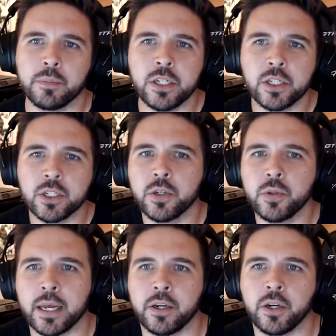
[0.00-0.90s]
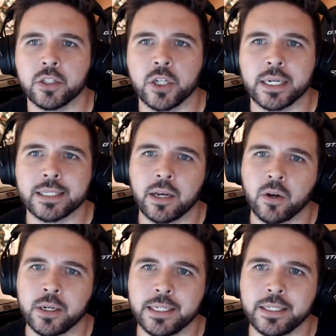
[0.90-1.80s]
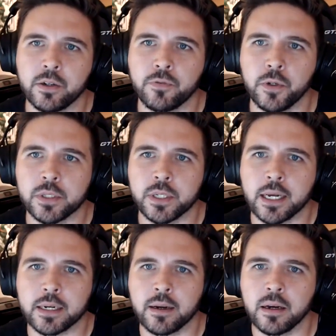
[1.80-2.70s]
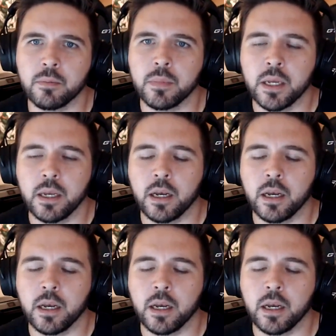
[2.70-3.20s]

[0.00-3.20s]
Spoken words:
be sure to do that. You can check us out on NintendoFuse.com,